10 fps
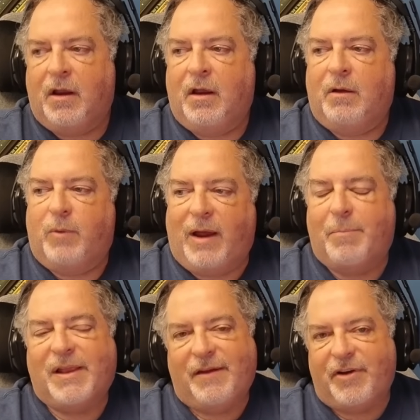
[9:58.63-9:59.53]
Well,
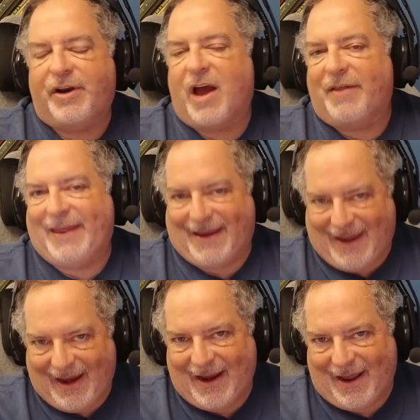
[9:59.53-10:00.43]
believe it or not, they
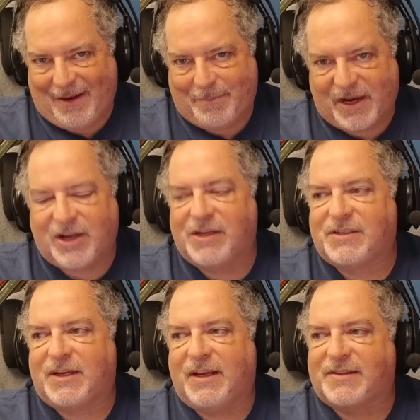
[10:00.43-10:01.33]
can, because
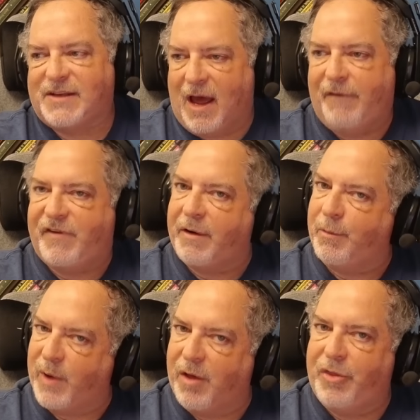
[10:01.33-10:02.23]
it's not very
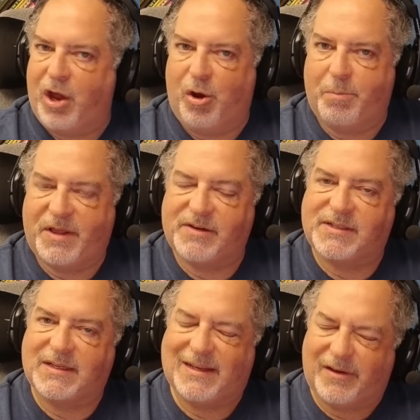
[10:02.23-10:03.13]
well known, but there's a
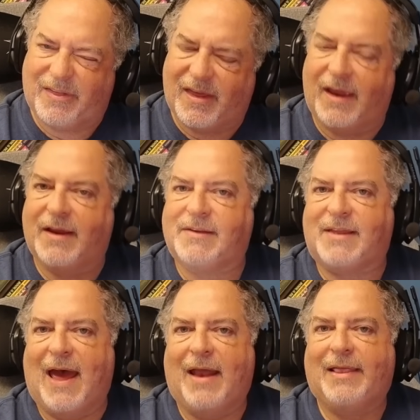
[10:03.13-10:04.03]
little thing is
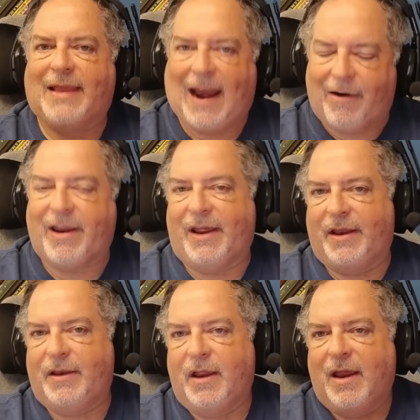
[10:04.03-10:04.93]
that
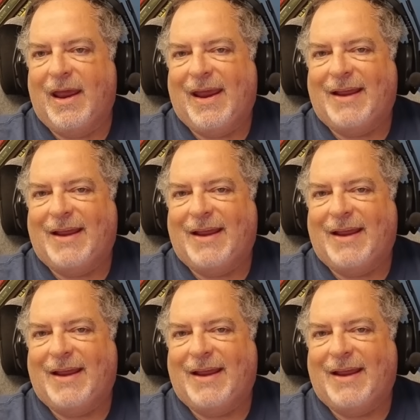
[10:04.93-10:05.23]
Larian is